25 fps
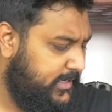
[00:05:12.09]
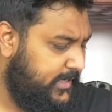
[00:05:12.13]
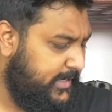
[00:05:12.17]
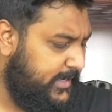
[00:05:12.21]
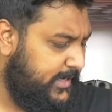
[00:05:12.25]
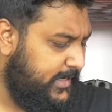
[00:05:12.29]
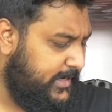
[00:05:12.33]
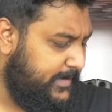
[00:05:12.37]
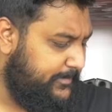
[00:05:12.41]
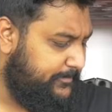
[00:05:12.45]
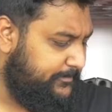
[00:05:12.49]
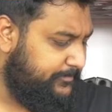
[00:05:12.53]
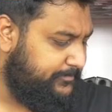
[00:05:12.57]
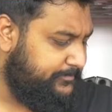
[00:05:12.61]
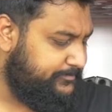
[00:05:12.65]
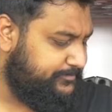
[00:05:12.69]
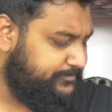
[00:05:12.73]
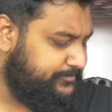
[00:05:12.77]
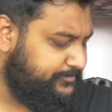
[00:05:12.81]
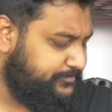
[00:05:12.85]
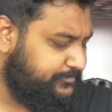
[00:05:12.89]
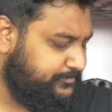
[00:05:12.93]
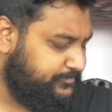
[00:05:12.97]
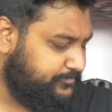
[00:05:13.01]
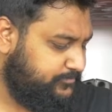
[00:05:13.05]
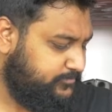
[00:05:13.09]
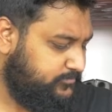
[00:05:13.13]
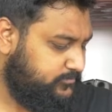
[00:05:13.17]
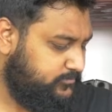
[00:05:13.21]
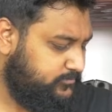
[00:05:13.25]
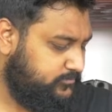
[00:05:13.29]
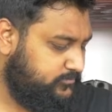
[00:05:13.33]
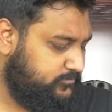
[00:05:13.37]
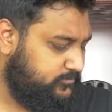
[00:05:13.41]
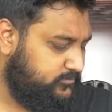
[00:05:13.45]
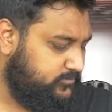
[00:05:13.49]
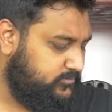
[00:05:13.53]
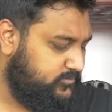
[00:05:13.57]

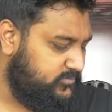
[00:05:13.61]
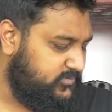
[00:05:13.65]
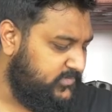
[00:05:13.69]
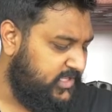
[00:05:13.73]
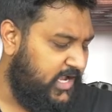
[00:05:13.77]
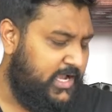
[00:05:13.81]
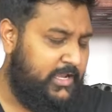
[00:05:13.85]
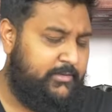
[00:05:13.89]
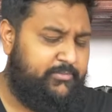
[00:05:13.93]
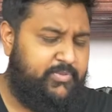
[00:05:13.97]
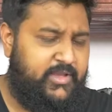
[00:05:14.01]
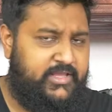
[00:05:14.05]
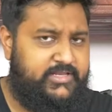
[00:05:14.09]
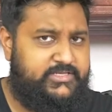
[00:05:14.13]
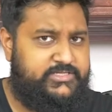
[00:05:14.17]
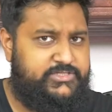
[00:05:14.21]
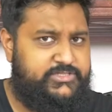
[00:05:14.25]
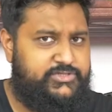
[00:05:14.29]
I paid